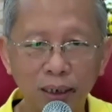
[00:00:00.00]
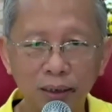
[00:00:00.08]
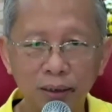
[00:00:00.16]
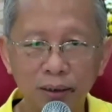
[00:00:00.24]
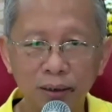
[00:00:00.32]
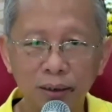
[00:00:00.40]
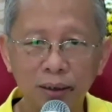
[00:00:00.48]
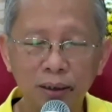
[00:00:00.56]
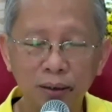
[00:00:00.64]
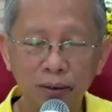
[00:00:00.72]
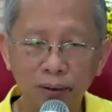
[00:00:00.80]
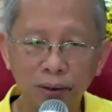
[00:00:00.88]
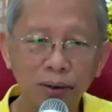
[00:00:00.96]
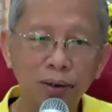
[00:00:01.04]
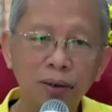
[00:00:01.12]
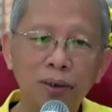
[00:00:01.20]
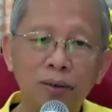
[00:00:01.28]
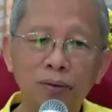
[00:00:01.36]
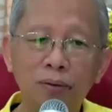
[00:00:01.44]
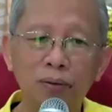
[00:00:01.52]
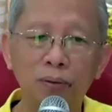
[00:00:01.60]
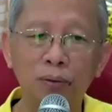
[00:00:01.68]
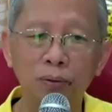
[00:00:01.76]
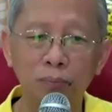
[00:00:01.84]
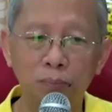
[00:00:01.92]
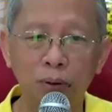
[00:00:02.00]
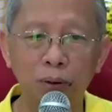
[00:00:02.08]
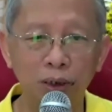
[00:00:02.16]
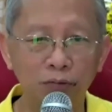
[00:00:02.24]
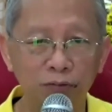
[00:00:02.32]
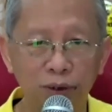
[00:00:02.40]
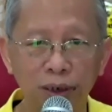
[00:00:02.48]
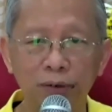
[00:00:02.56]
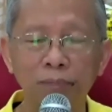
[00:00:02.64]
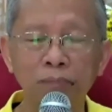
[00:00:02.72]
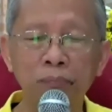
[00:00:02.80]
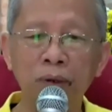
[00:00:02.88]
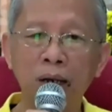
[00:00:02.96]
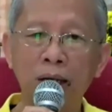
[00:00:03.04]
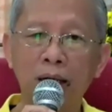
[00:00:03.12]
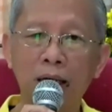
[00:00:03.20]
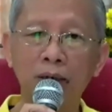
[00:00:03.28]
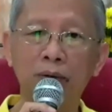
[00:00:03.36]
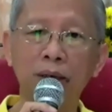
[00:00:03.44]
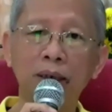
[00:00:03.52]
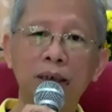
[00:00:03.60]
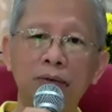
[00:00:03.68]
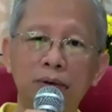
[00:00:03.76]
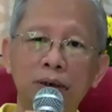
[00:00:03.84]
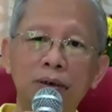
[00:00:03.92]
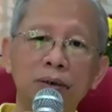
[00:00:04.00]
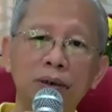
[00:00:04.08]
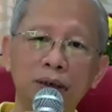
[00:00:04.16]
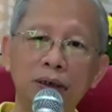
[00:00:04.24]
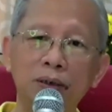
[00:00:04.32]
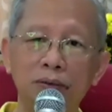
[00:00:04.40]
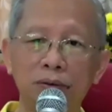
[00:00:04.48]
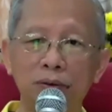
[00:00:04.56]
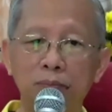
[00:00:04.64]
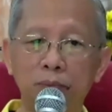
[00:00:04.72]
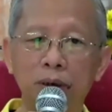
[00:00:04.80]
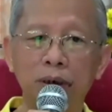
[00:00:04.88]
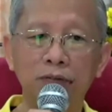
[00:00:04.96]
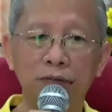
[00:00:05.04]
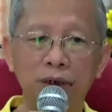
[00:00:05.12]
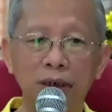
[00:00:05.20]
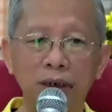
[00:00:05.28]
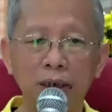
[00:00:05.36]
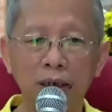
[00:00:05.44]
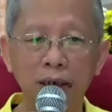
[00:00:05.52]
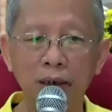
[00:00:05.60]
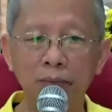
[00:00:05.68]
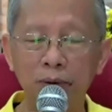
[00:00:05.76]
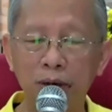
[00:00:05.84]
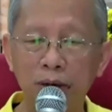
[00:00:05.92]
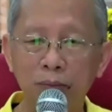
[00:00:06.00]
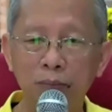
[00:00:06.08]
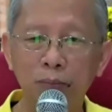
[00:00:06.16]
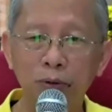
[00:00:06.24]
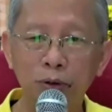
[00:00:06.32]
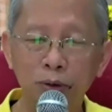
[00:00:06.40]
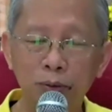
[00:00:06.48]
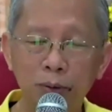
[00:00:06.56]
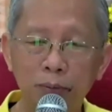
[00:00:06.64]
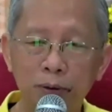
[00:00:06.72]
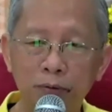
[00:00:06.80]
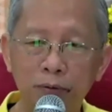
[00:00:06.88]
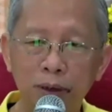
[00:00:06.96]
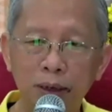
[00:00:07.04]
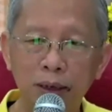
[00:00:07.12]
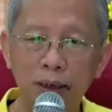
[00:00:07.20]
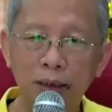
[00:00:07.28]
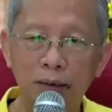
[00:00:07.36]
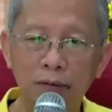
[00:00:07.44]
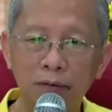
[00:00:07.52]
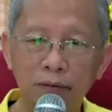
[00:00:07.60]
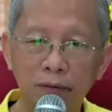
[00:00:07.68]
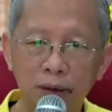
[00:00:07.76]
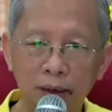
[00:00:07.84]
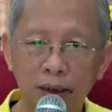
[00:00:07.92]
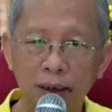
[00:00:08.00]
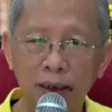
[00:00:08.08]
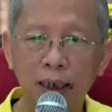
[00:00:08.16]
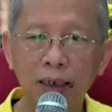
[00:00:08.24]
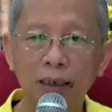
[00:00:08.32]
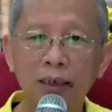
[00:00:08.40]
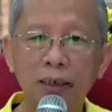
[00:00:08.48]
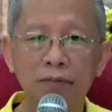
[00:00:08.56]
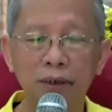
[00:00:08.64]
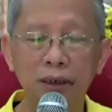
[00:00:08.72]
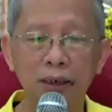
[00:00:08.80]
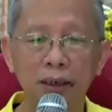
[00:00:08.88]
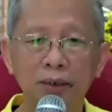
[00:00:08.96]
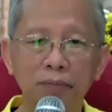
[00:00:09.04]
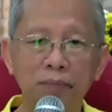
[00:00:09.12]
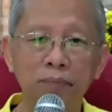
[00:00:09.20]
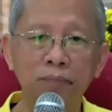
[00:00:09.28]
actually continue to proliferate. Otherwise, it will continue to proliferate, because most people will think of the negativity.